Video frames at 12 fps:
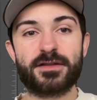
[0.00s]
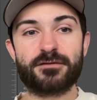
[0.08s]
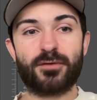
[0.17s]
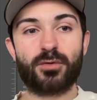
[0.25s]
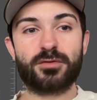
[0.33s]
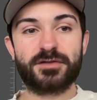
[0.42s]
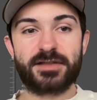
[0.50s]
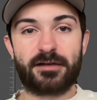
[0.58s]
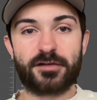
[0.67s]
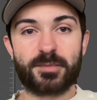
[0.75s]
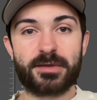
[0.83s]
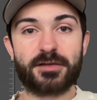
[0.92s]
vocal
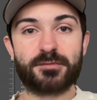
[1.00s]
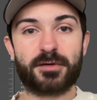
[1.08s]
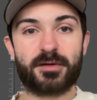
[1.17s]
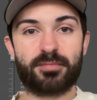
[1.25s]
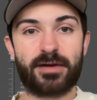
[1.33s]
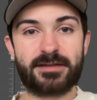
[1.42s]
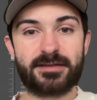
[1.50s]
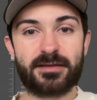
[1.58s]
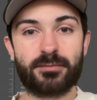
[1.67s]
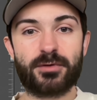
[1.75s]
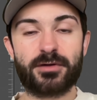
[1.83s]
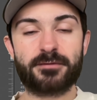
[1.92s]
sounds because we're compressing it
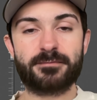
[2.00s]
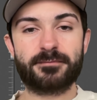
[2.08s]
more.